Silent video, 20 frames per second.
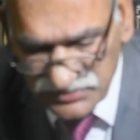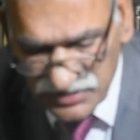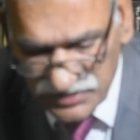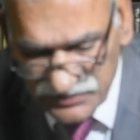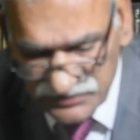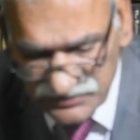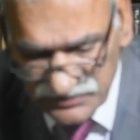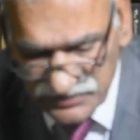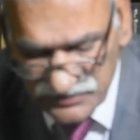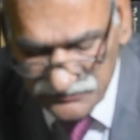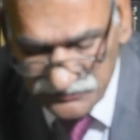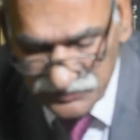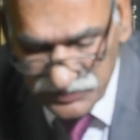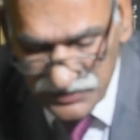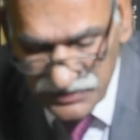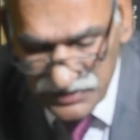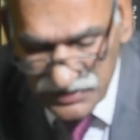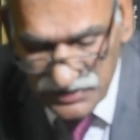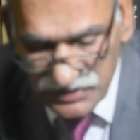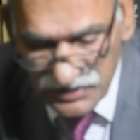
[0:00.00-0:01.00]
country.
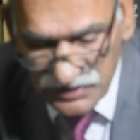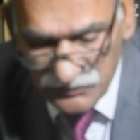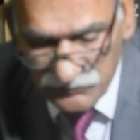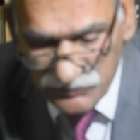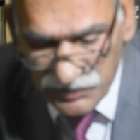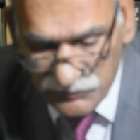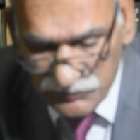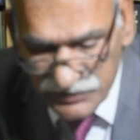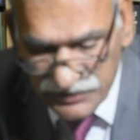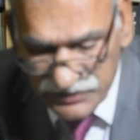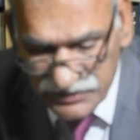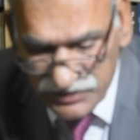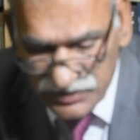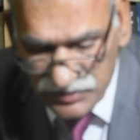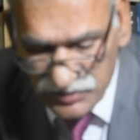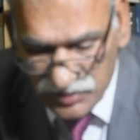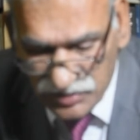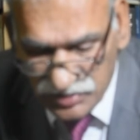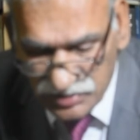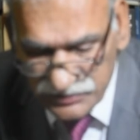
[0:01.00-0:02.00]
Public
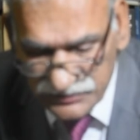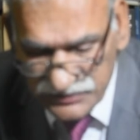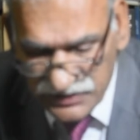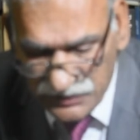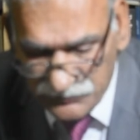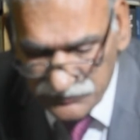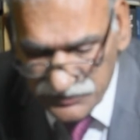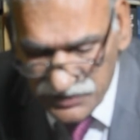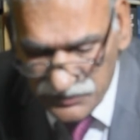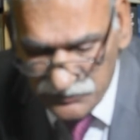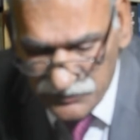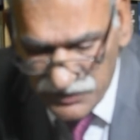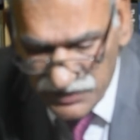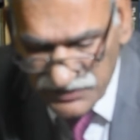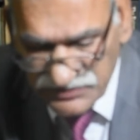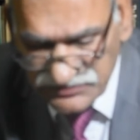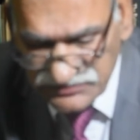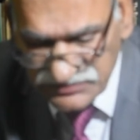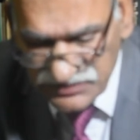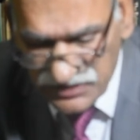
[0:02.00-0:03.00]
record kept in
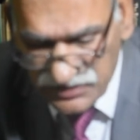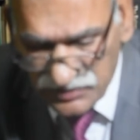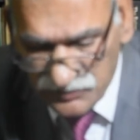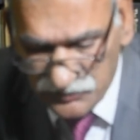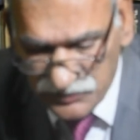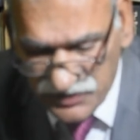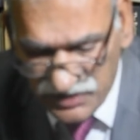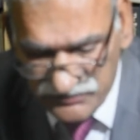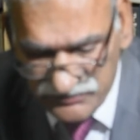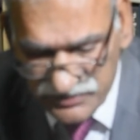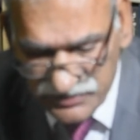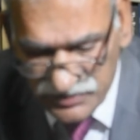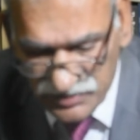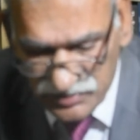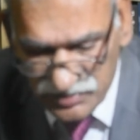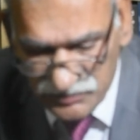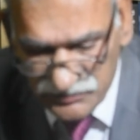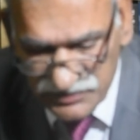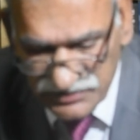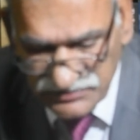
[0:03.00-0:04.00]
Pakistan of private
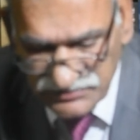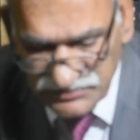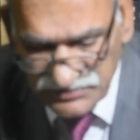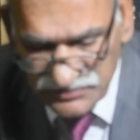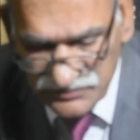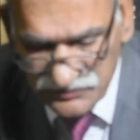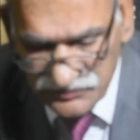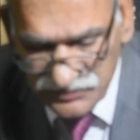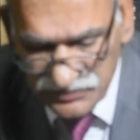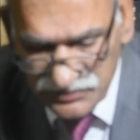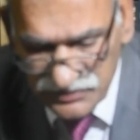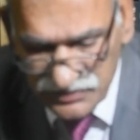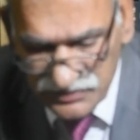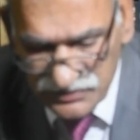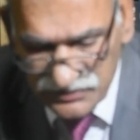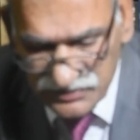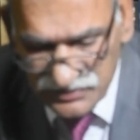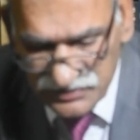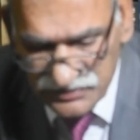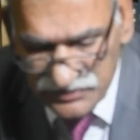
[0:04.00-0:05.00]
documents,
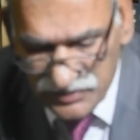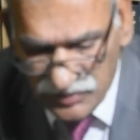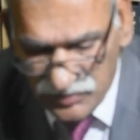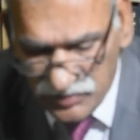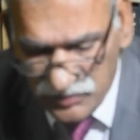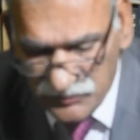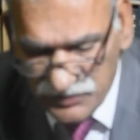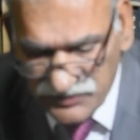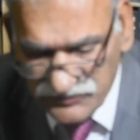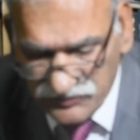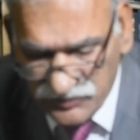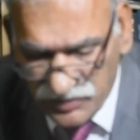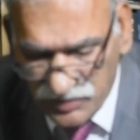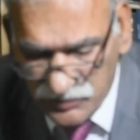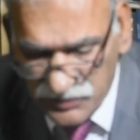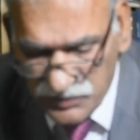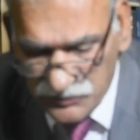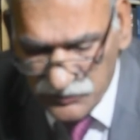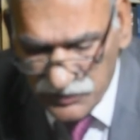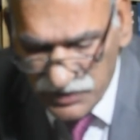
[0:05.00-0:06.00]
documents
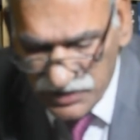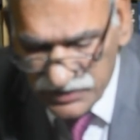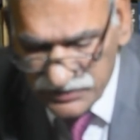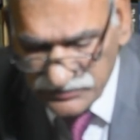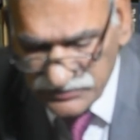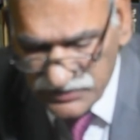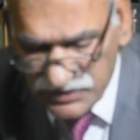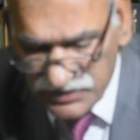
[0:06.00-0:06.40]
forming part of the